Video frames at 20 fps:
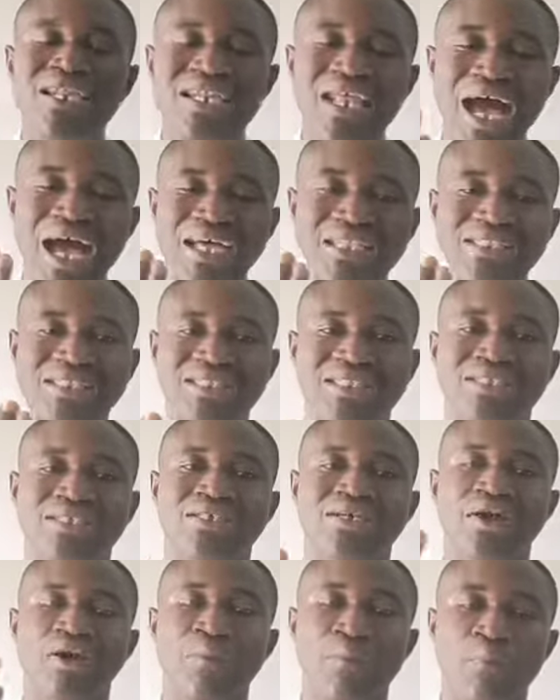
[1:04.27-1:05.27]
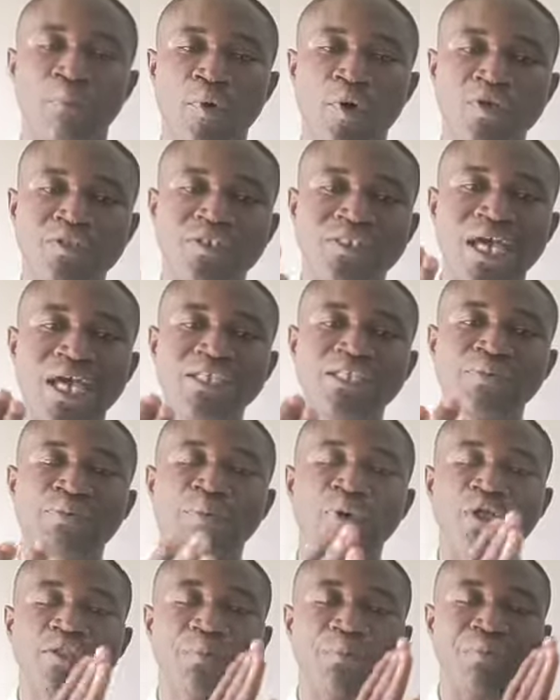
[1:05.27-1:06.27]
that possesses
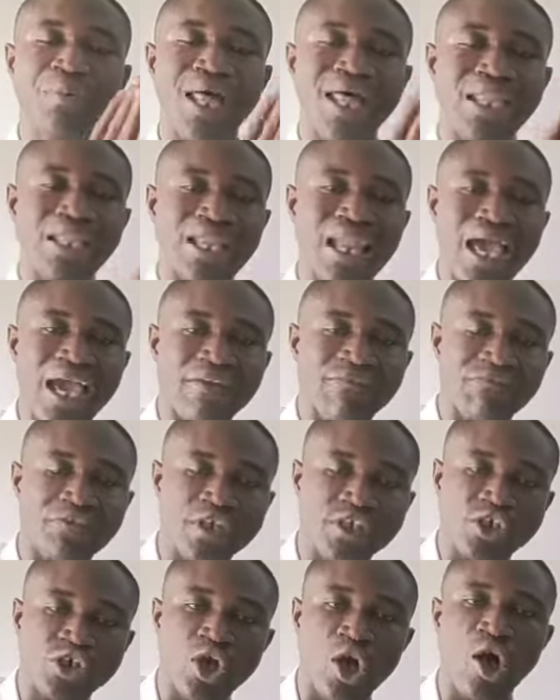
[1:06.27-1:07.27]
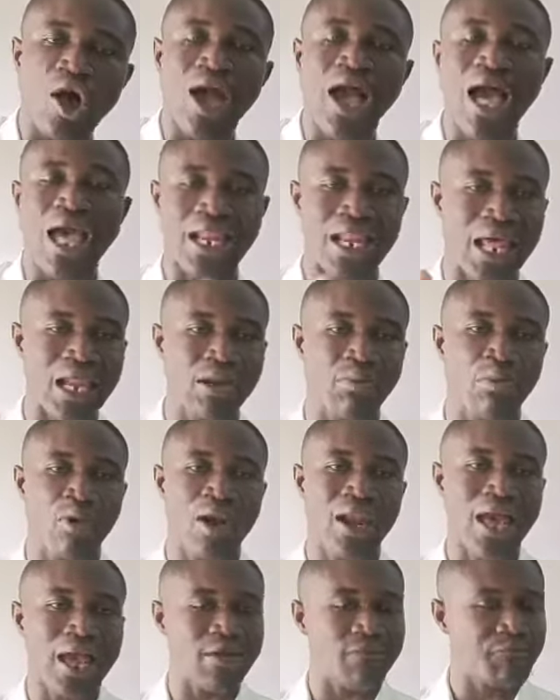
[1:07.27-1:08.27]
both plant-like feature and
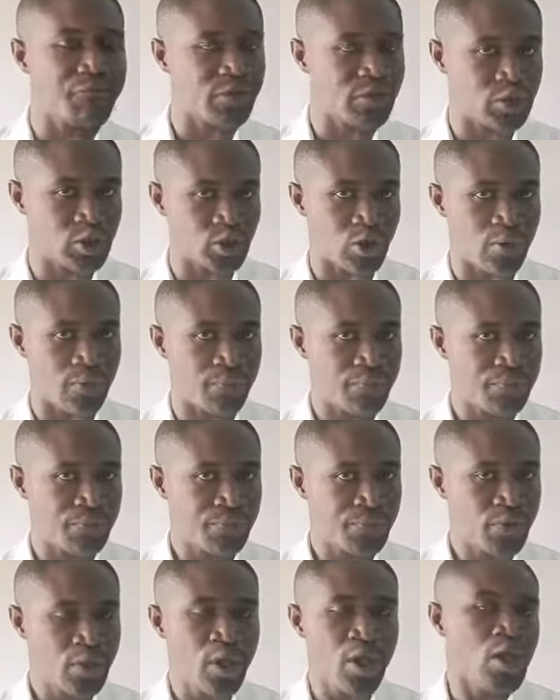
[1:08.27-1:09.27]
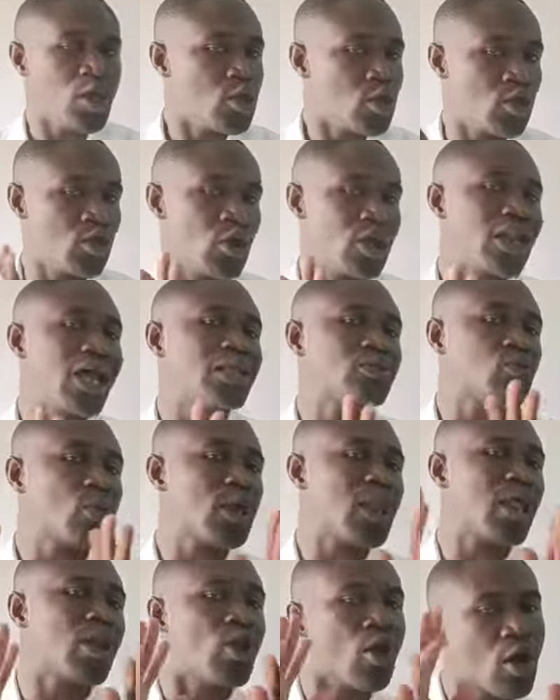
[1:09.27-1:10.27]
animal-like feature. You know that
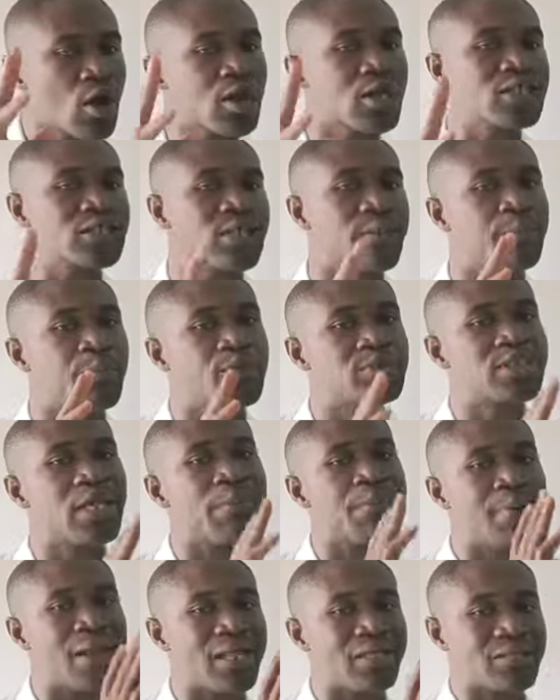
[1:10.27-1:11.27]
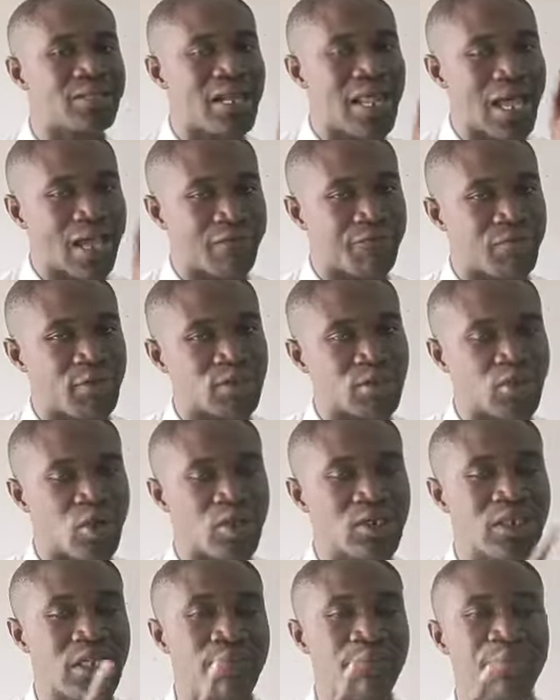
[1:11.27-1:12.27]
when an organism possesses plant-like
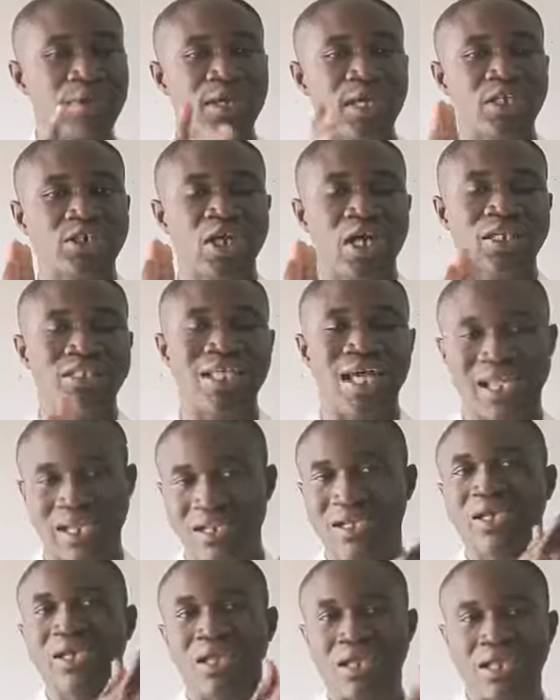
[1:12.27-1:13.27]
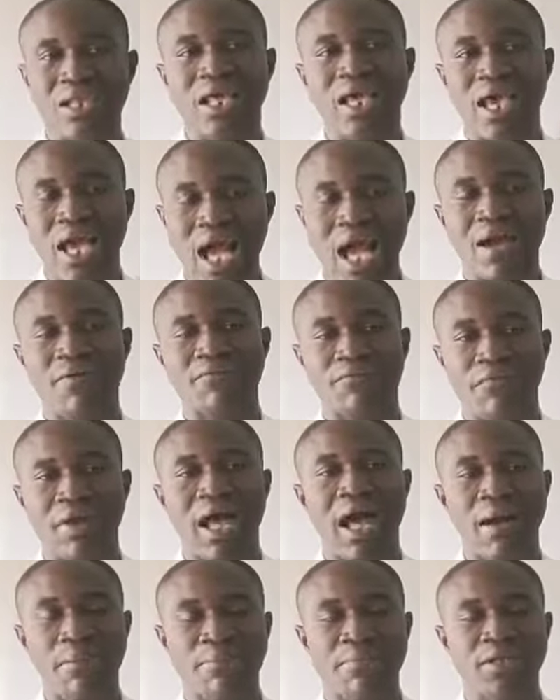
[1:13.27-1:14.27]
feature, the implication is that they have
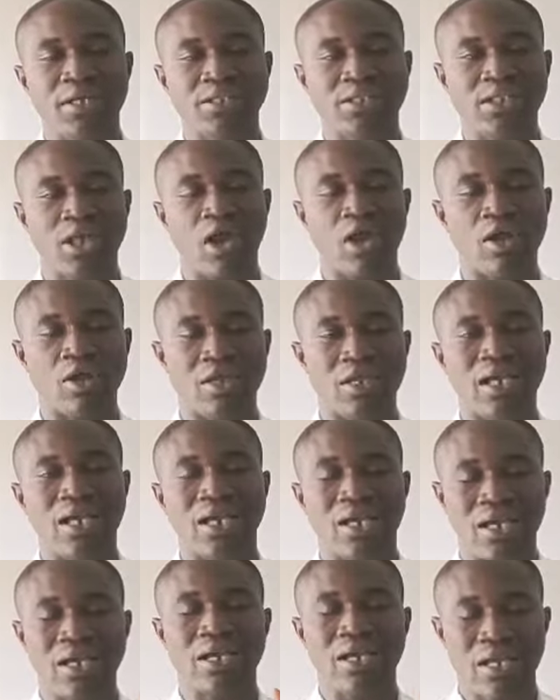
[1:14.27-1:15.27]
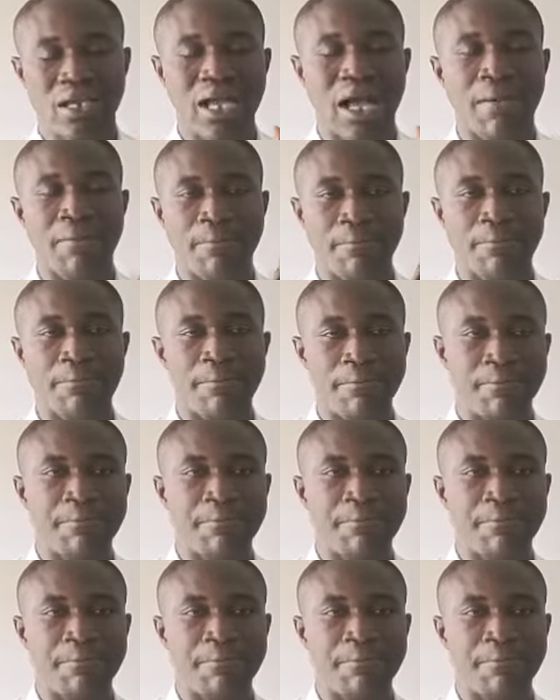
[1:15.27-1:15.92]
ability or they can